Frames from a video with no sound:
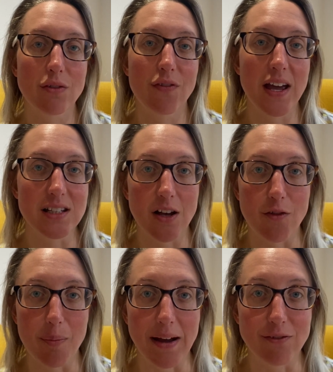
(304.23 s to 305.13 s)
phase of a
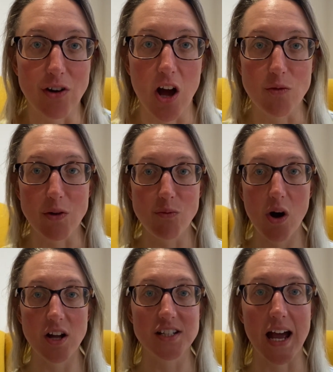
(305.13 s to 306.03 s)
pec fly, and we've
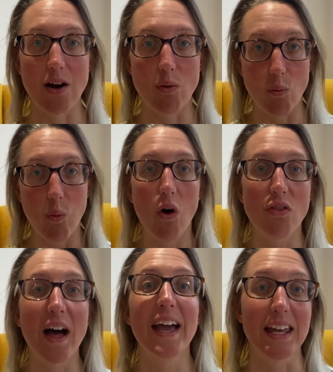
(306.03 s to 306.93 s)
worked out what
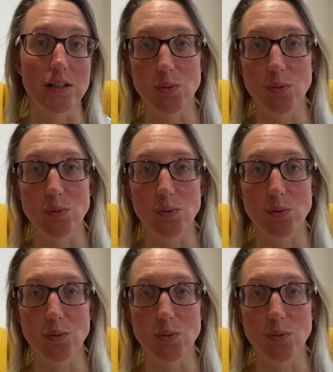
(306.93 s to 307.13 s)
that is.